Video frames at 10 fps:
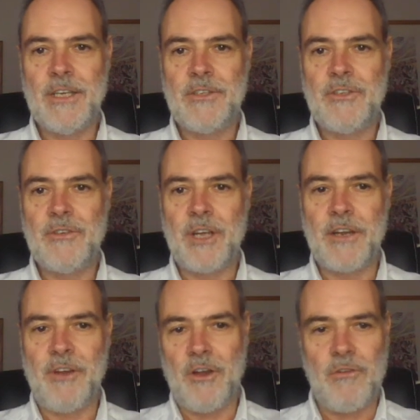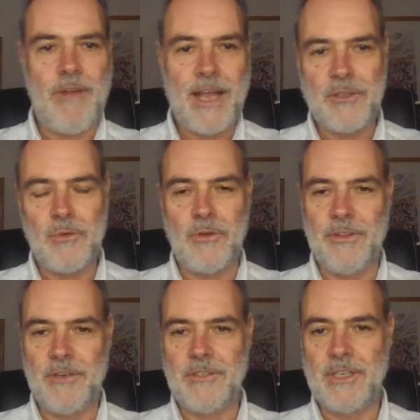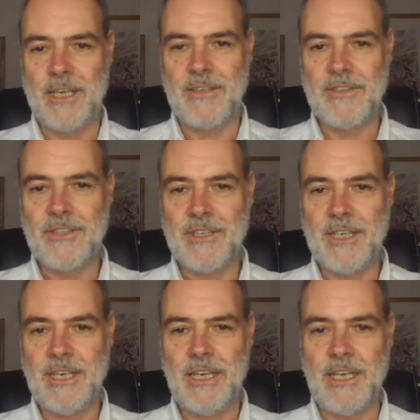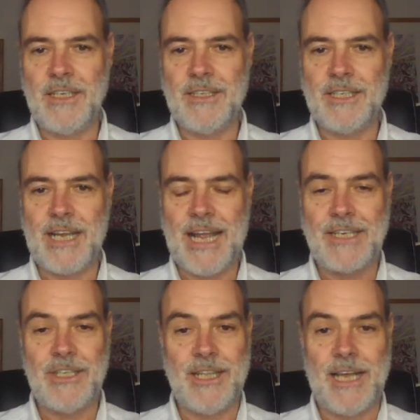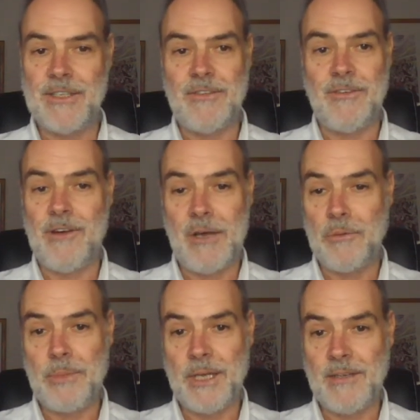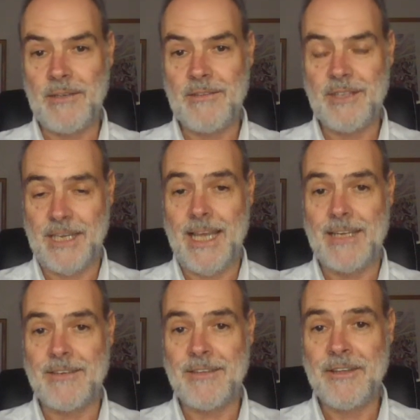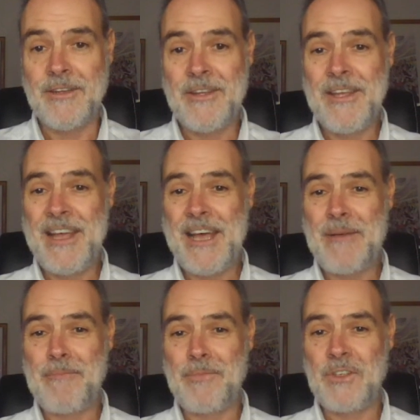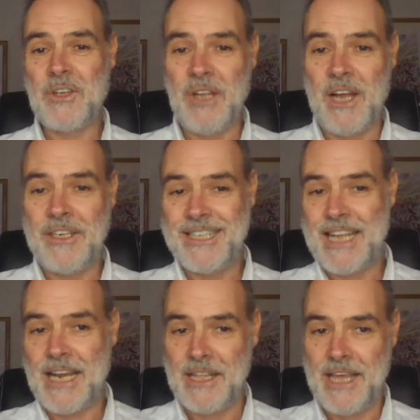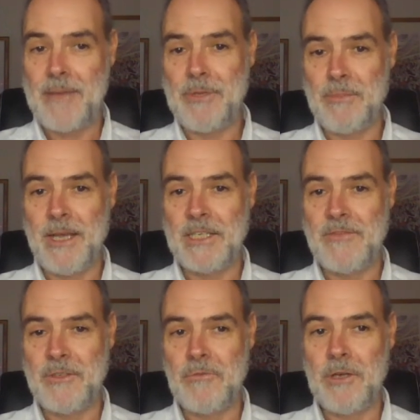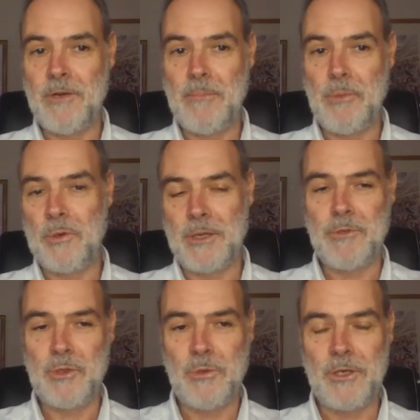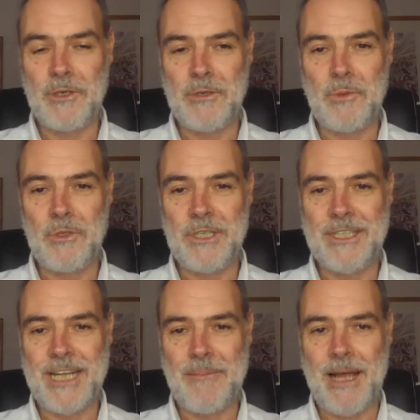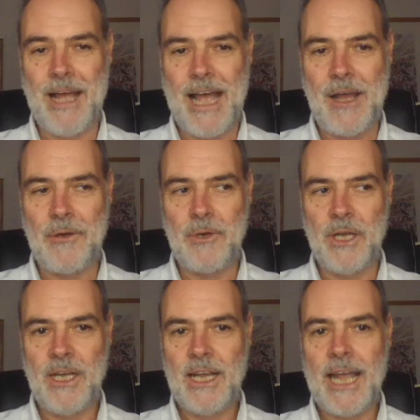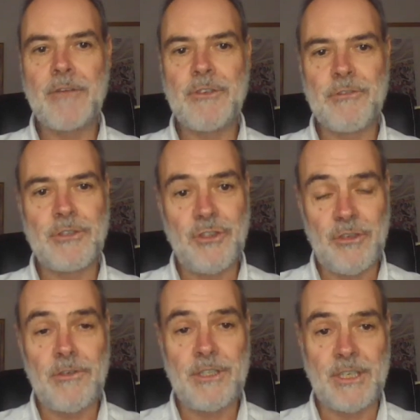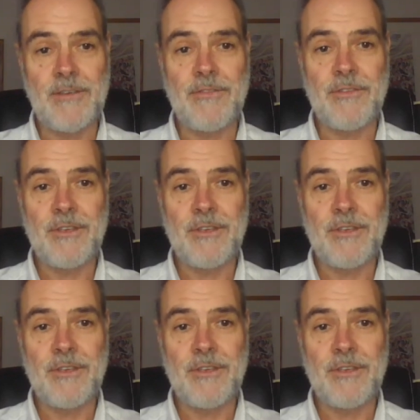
to kind of correct all of those things and and actually that's not helping the kid um, so understanding their perspective is really, really important. I'm sure we'll go into more detail about how counterintuitive